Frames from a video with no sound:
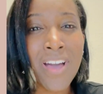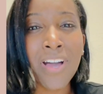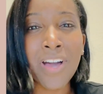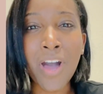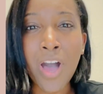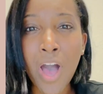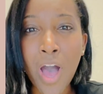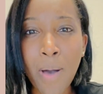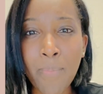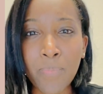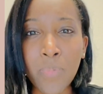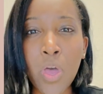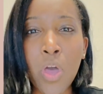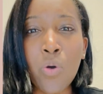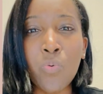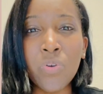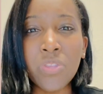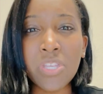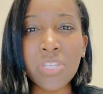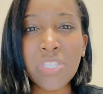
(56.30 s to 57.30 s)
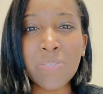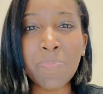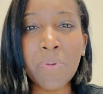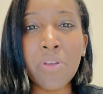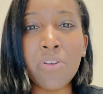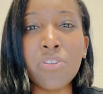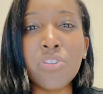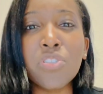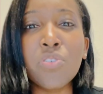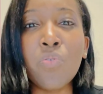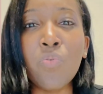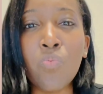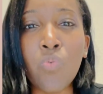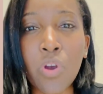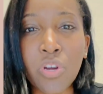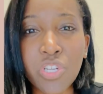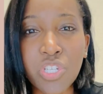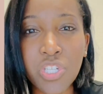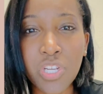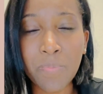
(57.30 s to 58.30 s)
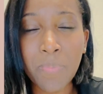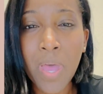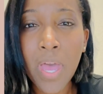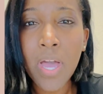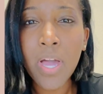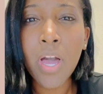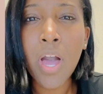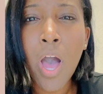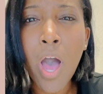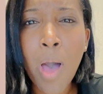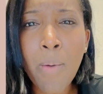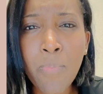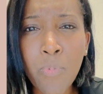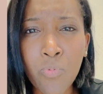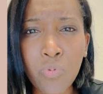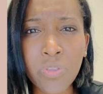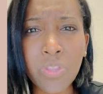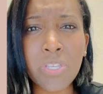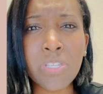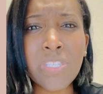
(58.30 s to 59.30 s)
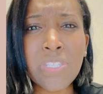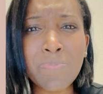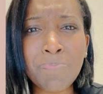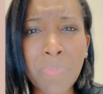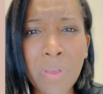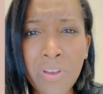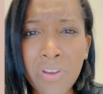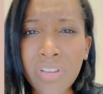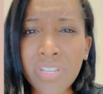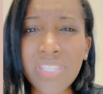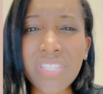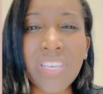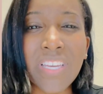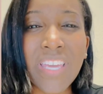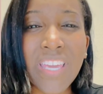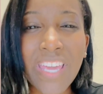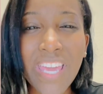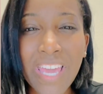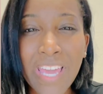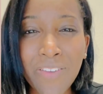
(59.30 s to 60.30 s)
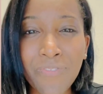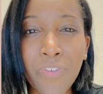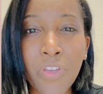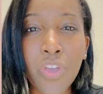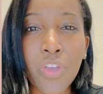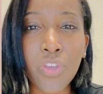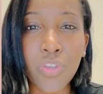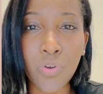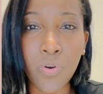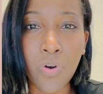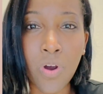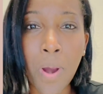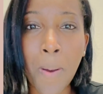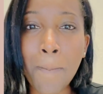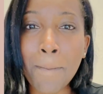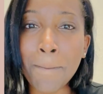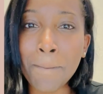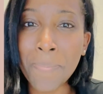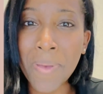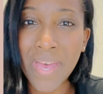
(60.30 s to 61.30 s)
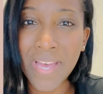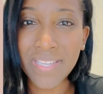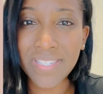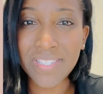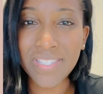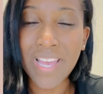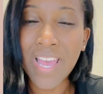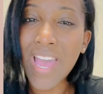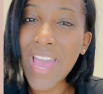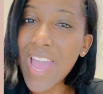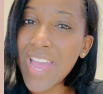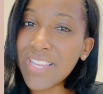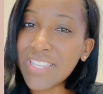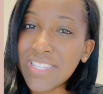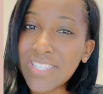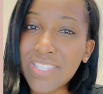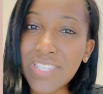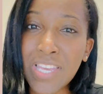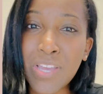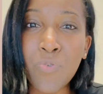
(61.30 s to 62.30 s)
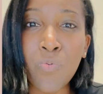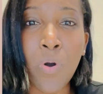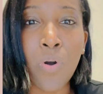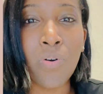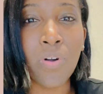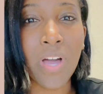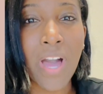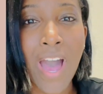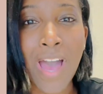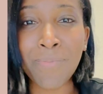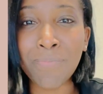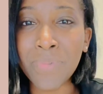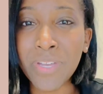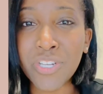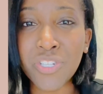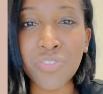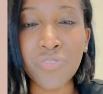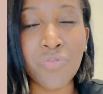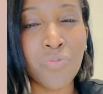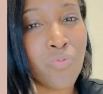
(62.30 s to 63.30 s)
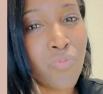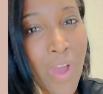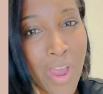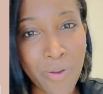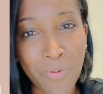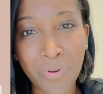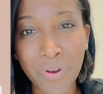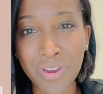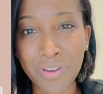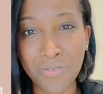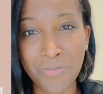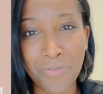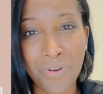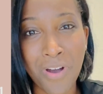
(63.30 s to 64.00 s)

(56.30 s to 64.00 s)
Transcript: Come with a spirit to worship. Come with a spirit to give your best and see won't God meet you right where you